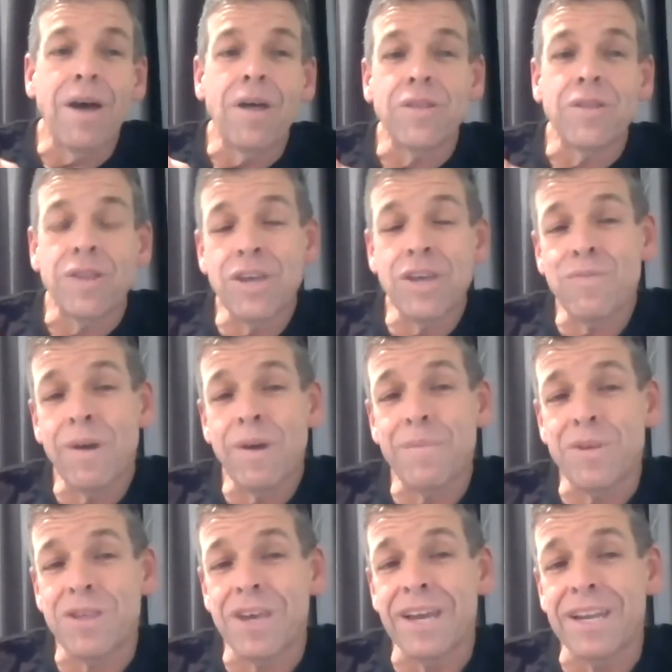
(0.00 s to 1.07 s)
These
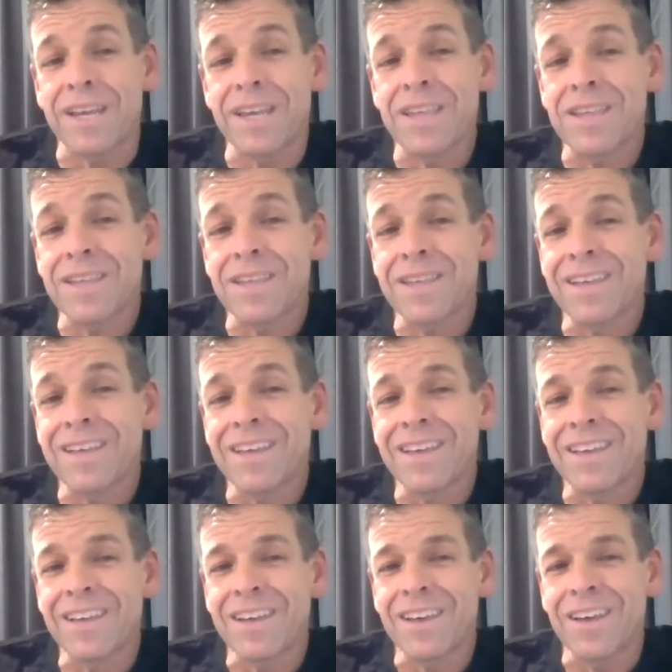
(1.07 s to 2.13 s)
1%ers
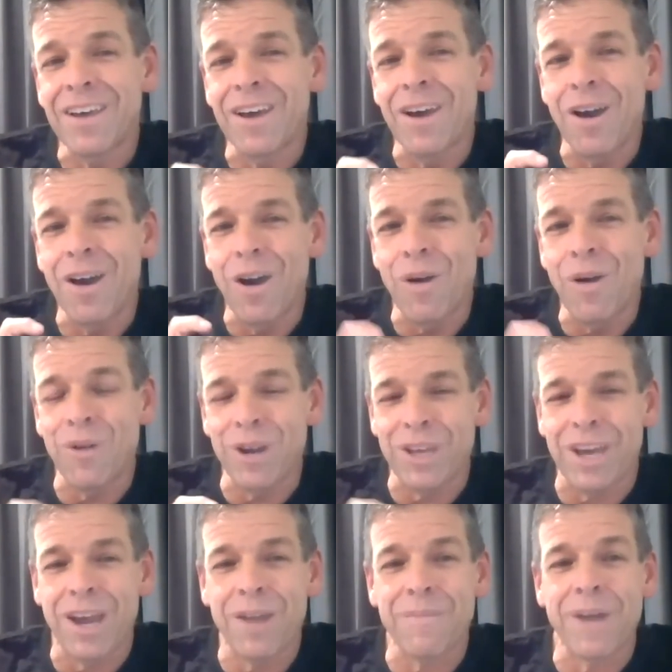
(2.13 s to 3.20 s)
are what are
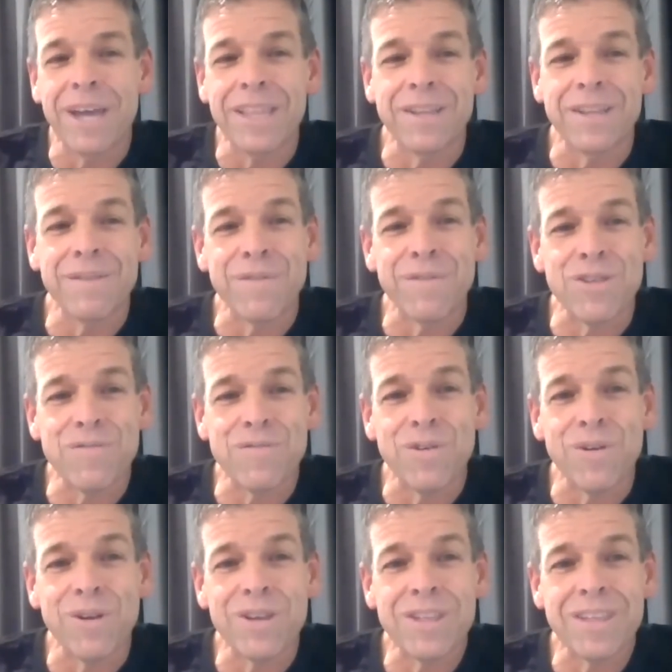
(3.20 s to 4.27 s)
going to make the difference
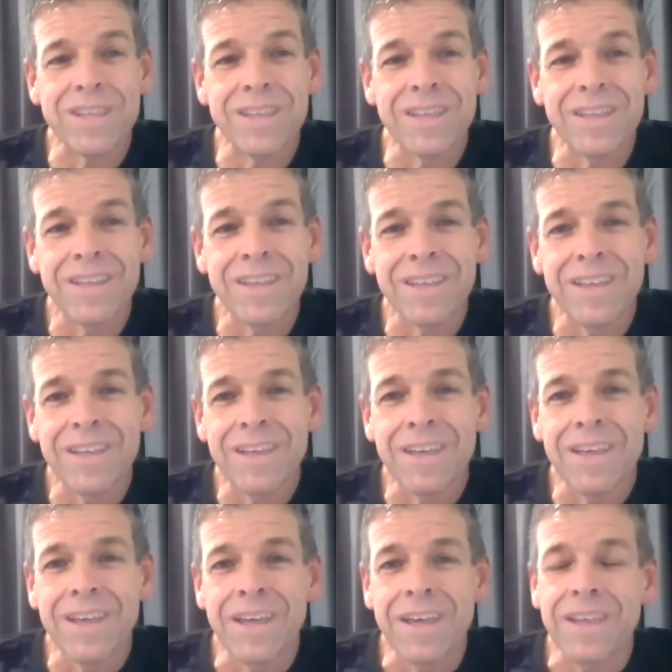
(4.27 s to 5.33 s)
for us.
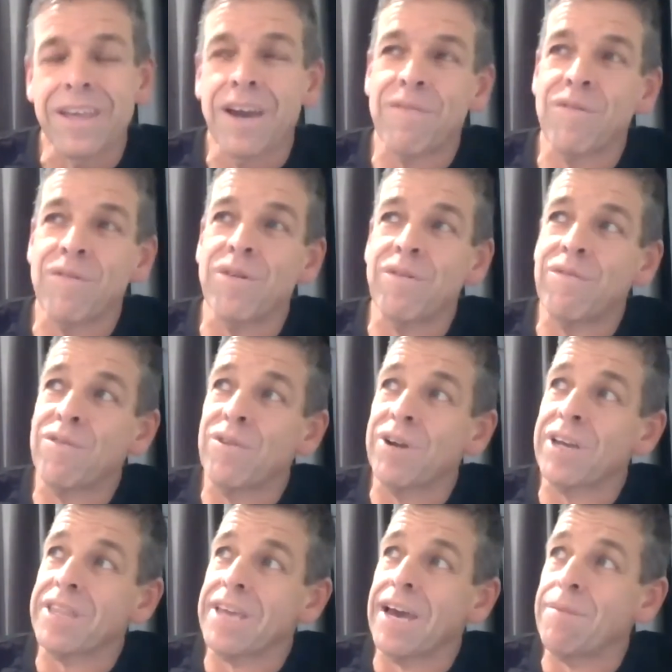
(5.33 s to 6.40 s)
Now, for
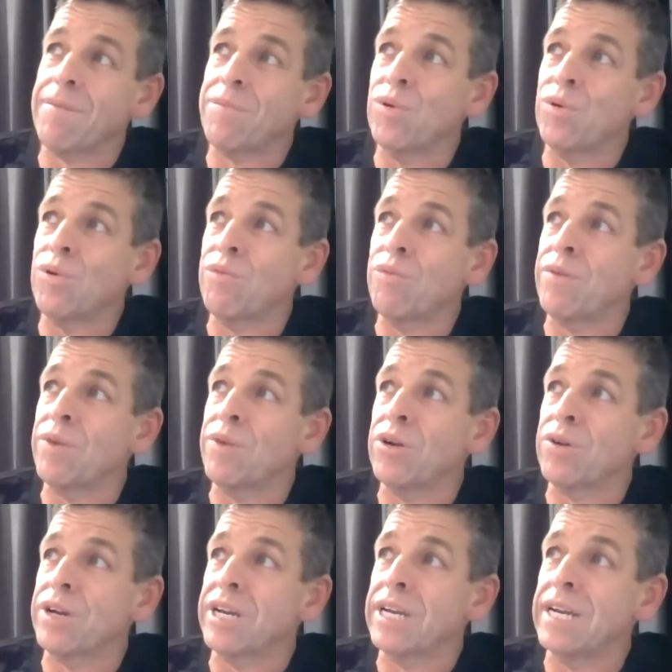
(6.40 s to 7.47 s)
example, when we
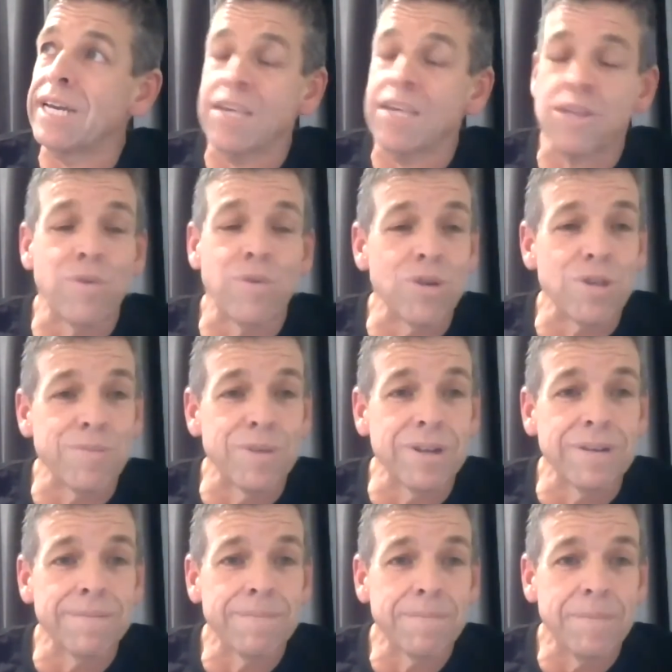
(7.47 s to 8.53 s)
look at elite
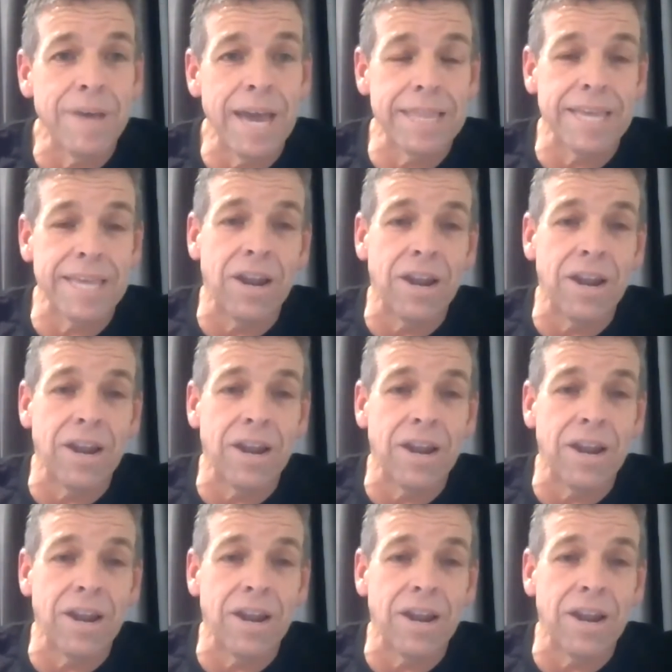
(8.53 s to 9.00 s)
sportsmen at that